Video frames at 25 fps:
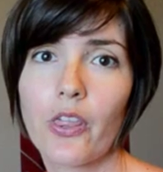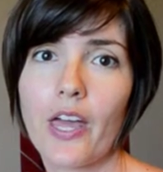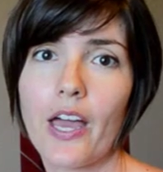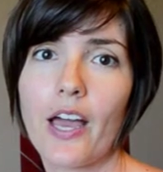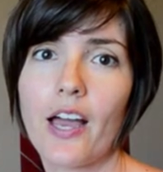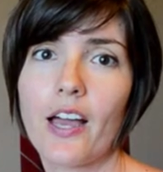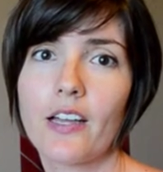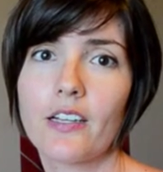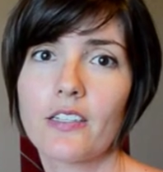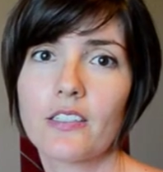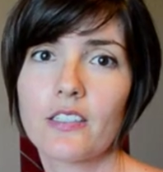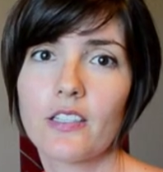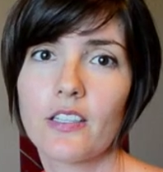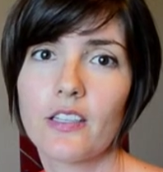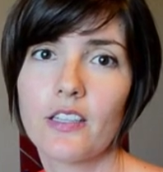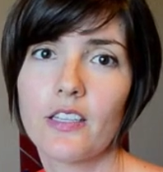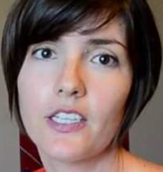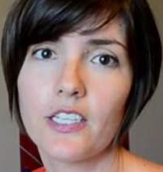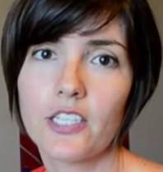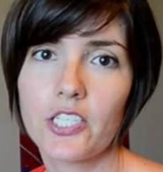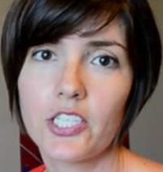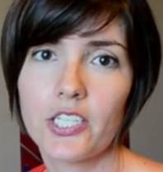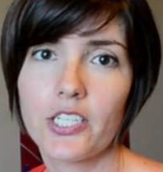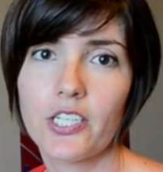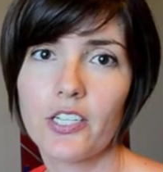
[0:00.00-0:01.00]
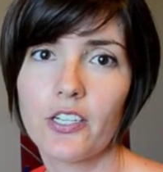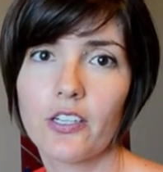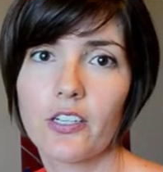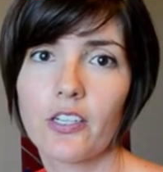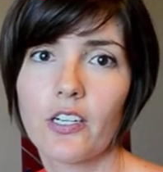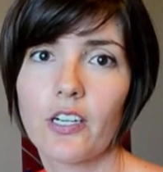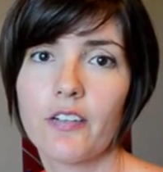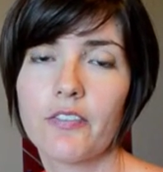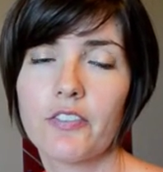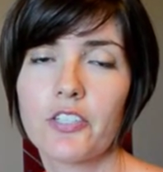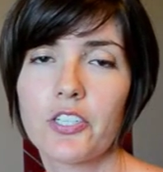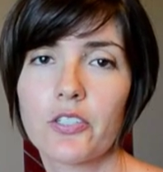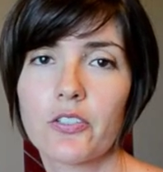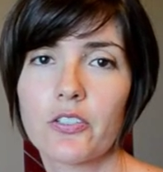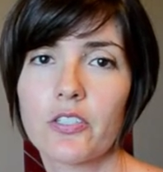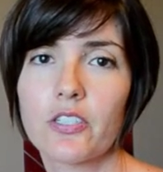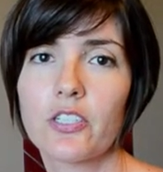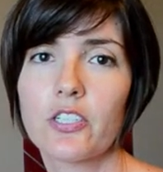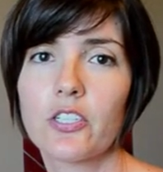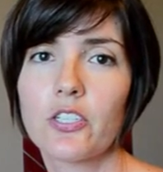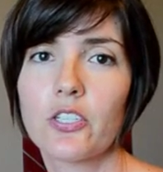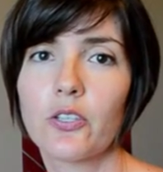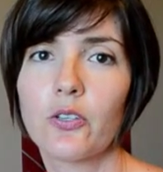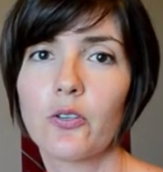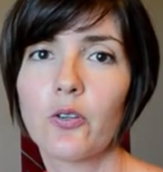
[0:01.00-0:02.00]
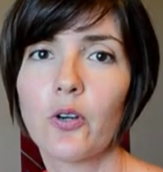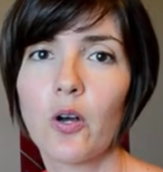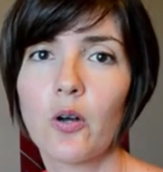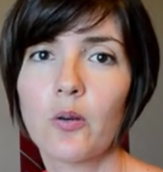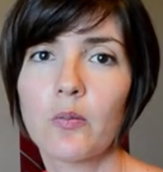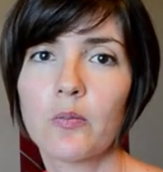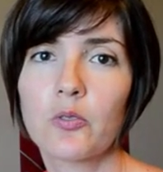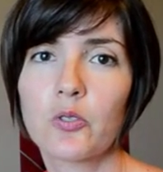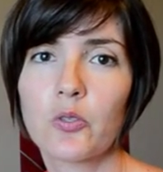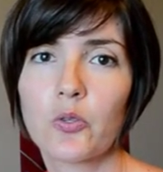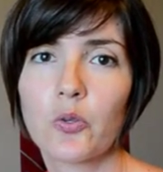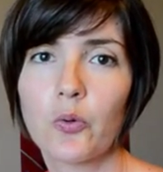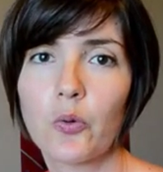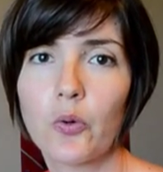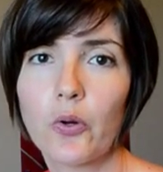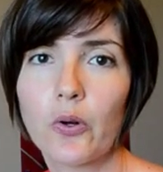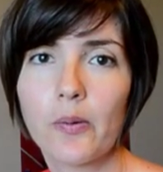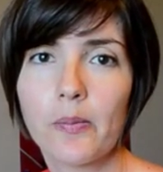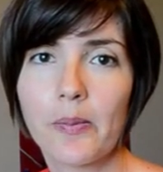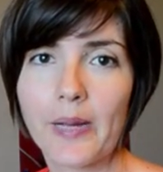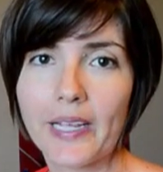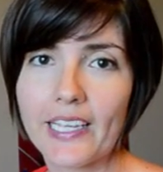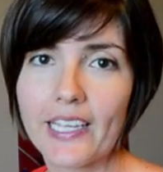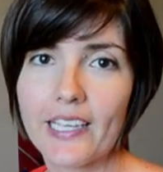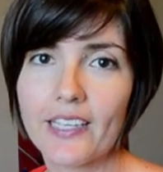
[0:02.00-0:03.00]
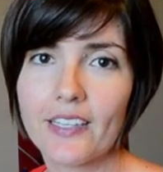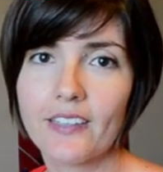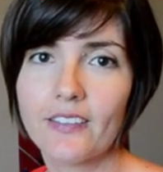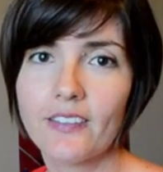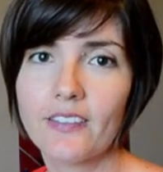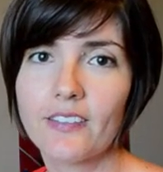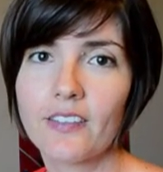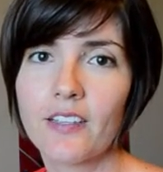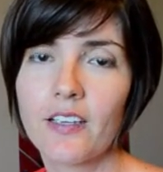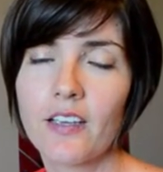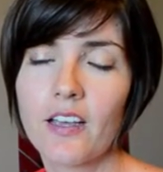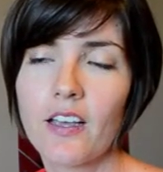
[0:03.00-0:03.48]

that this year I've chosen to homeschool my kids.